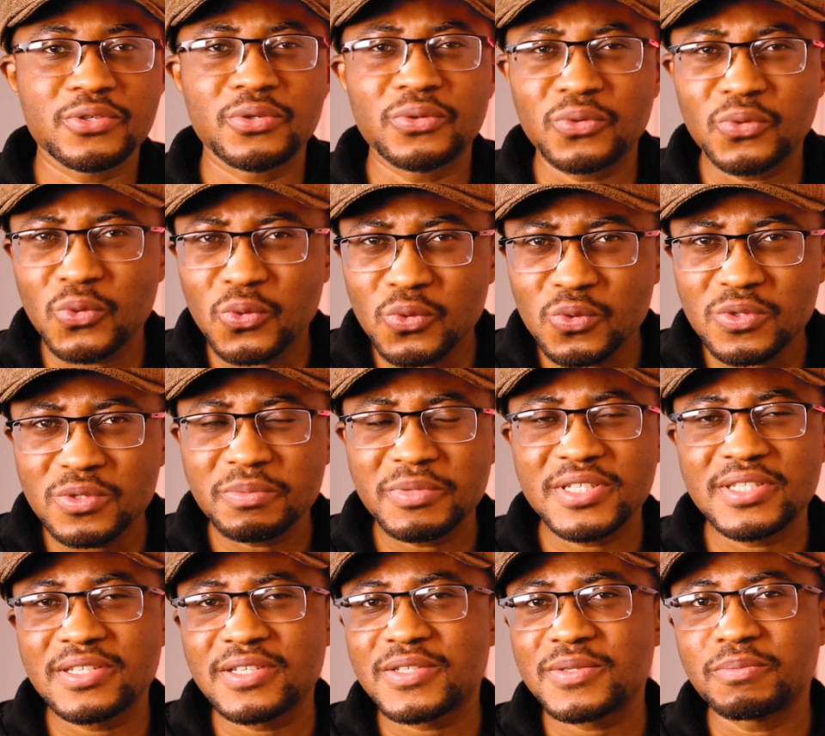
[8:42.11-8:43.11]
on whose
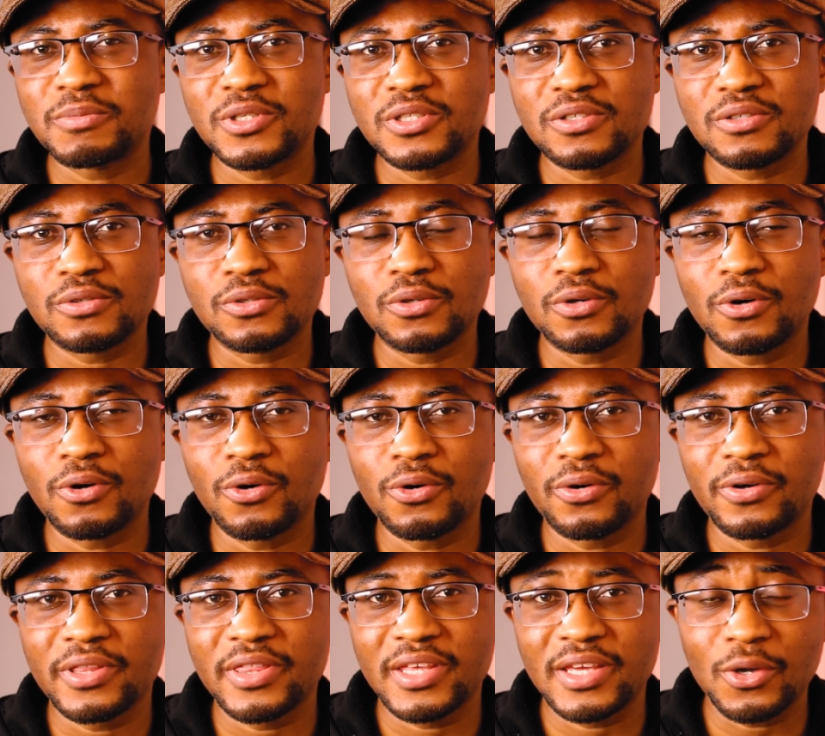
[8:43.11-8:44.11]
business model
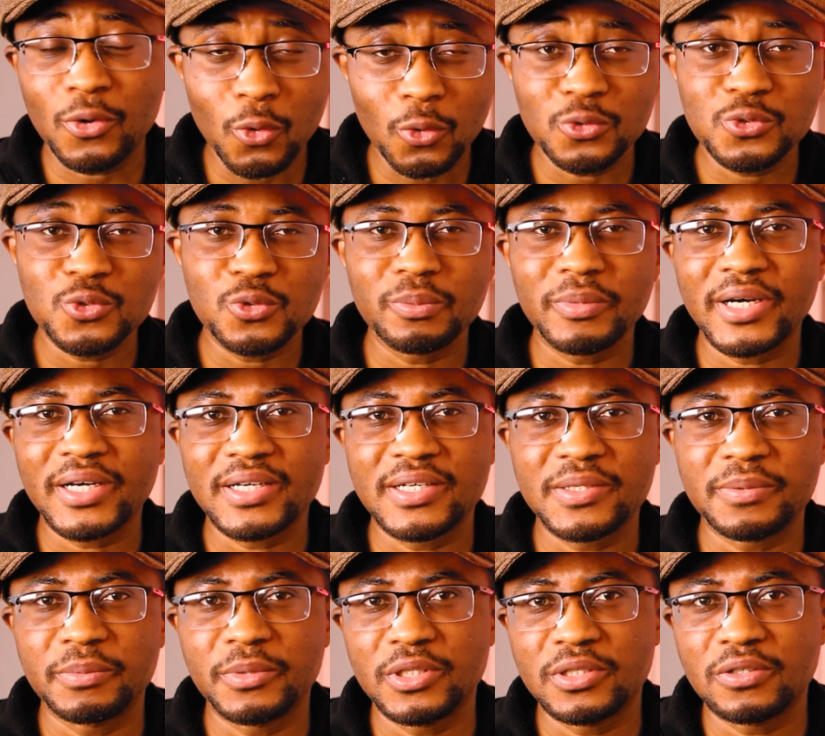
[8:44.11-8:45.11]
or the
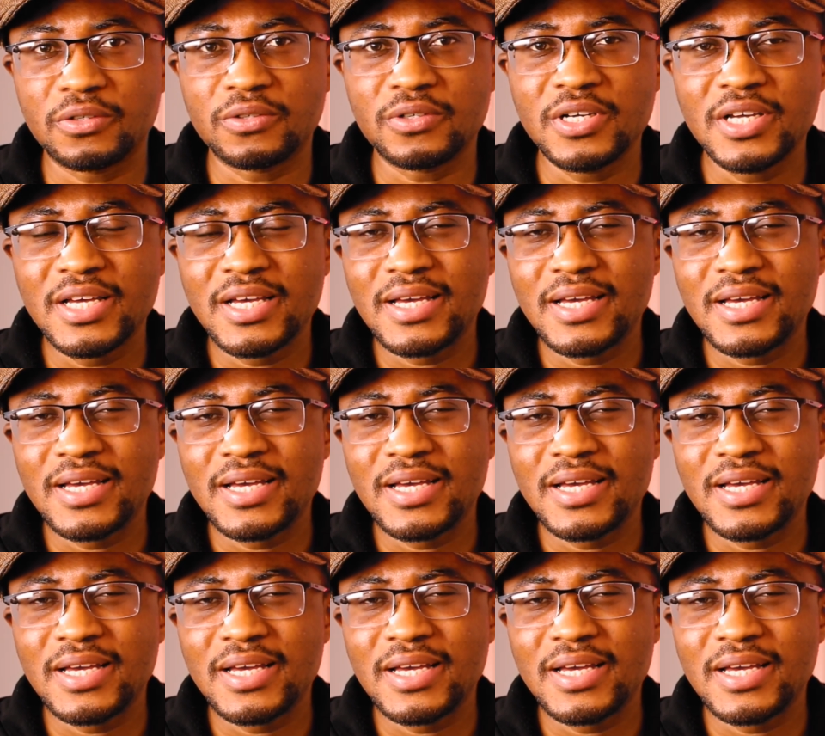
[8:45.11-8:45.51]
go-to-market model